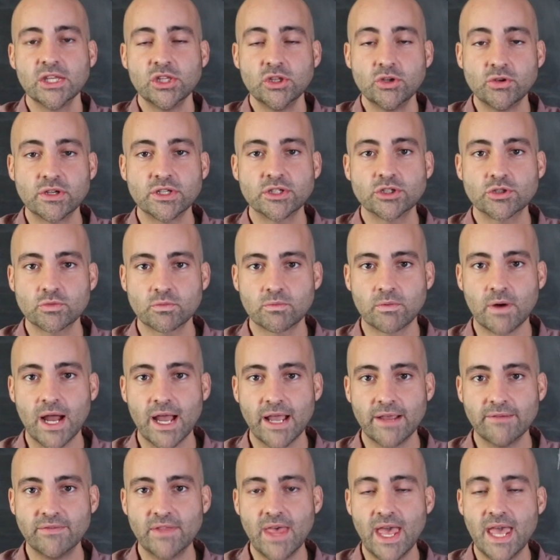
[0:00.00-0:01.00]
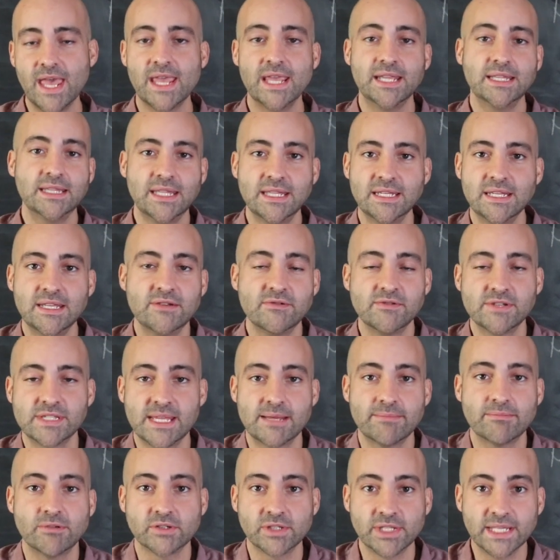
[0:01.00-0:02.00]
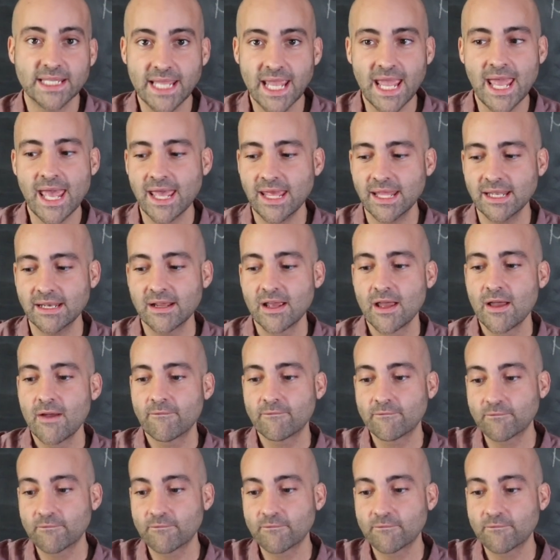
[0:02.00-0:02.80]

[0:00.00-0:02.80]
You can derive that. And then he was able to get